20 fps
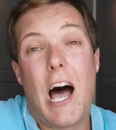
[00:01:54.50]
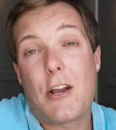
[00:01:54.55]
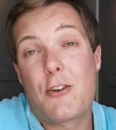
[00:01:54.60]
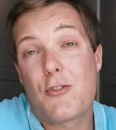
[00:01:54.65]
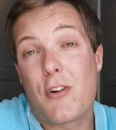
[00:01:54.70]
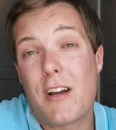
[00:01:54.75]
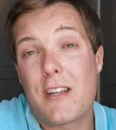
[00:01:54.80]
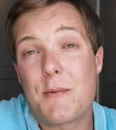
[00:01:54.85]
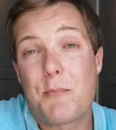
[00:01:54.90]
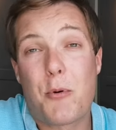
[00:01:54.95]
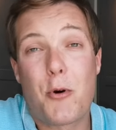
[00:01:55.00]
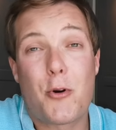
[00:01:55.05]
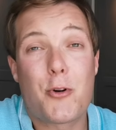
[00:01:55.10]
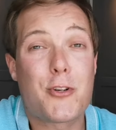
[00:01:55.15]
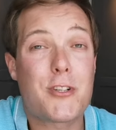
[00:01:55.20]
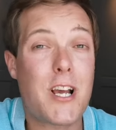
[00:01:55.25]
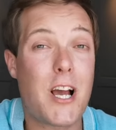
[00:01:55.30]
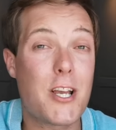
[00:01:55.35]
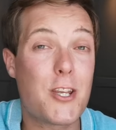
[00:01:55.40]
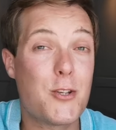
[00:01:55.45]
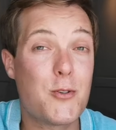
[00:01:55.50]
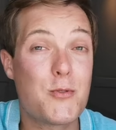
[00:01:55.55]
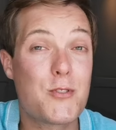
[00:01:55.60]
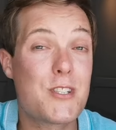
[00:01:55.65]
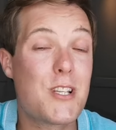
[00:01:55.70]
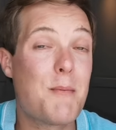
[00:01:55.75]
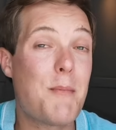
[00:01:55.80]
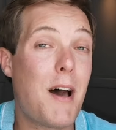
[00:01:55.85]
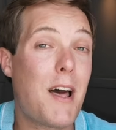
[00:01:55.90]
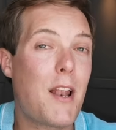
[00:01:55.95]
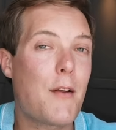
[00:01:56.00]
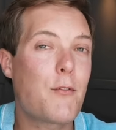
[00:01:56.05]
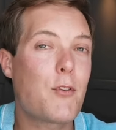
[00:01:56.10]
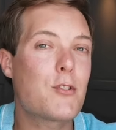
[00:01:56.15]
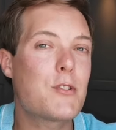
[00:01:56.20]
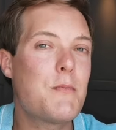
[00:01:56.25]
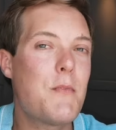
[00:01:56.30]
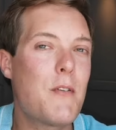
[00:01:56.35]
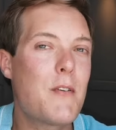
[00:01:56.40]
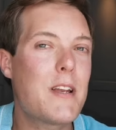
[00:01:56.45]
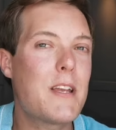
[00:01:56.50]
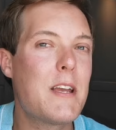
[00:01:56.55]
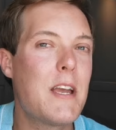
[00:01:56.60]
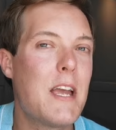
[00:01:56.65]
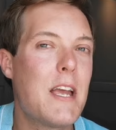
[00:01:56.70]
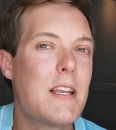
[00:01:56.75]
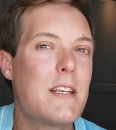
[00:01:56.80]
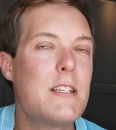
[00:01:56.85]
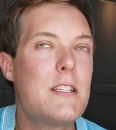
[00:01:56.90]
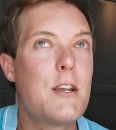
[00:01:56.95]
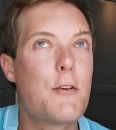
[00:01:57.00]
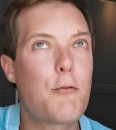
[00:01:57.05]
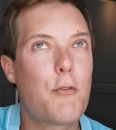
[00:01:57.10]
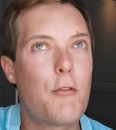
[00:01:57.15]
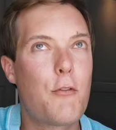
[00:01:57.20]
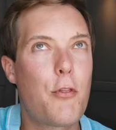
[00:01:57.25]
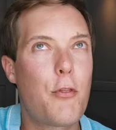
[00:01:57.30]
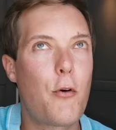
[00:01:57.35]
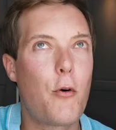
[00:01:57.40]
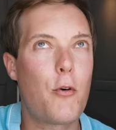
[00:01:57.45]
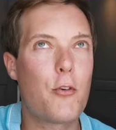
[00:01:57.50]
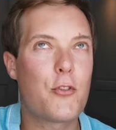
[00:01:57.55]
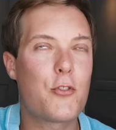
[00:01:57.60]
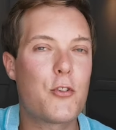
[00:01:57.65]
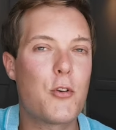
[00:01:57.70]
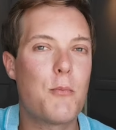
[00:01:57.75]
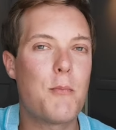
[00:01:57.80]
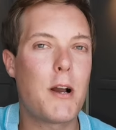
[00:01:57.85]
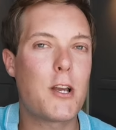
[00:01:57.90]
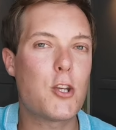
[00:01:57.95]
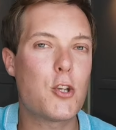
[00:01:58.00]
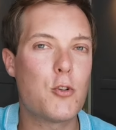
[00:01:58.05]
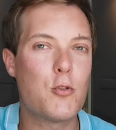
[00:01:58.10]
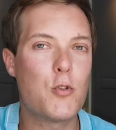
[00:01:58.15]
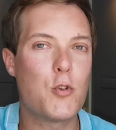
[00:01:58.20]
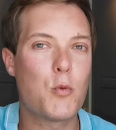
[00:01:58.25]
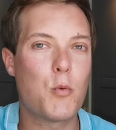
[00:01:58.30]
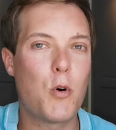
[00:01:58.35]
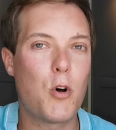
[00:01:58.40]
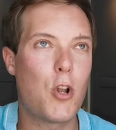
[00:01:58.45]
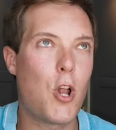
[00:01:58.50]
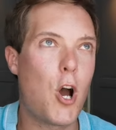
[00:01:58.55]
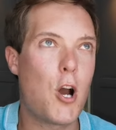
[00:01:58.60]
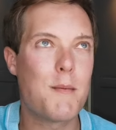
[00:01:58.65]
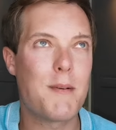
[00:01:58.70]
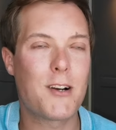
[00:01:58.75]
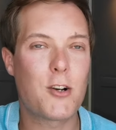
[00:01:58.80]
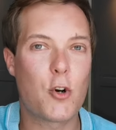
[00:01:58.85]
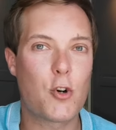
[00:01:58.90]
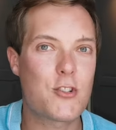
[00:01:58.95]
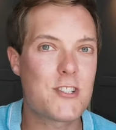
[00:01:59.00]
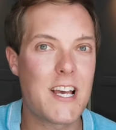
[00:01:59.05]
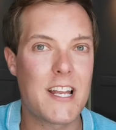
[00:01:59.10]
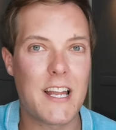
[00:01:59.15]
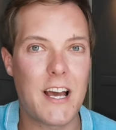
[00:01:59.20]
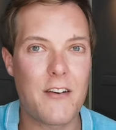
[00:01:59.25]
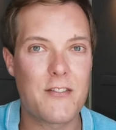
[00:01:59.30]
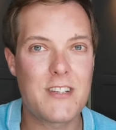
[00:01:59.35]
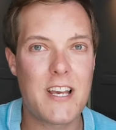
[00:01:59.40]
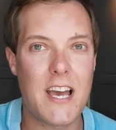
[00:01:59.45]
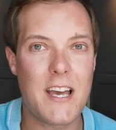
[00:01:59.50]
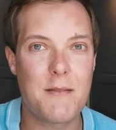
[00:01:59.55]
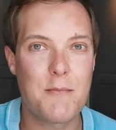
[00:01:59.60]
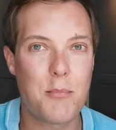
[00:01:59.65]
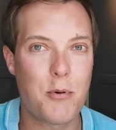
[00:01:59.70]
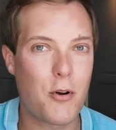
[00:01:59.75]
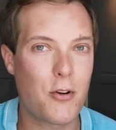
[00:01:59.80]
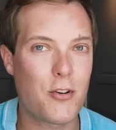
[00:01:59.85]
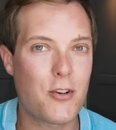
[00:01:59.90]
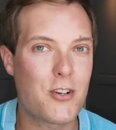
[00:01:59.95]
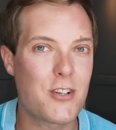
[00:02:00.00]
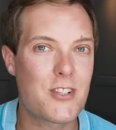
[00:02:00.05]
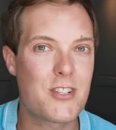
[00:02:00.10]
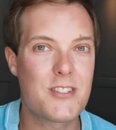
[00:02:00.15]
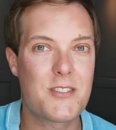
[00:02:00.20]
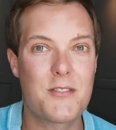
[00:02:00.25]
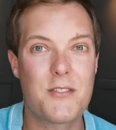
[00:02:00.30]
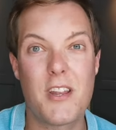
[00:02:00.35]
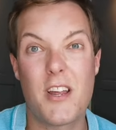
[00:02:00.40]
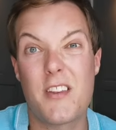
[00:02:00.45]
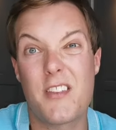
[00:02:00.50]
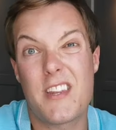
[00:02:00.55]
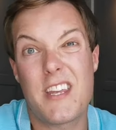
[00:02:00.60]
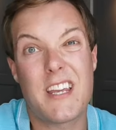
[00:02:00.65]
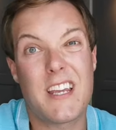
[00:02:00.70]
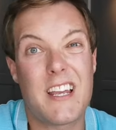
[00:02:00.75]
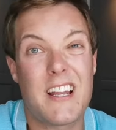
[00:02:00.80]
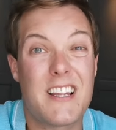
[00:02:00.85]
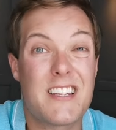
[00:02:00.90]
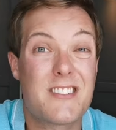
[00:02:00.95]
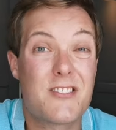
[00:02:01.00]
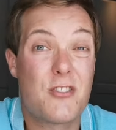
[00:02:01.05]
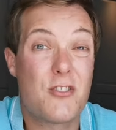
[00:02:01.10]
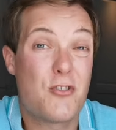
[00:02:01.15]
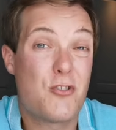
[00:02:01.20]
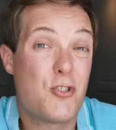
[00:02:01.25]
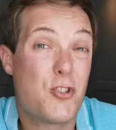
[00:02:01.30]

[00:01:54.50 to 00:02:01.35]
I tried the product, I used them, and I've got some very different thoughts to my usual, oh my god, 10 out of 10 products that the Inkey List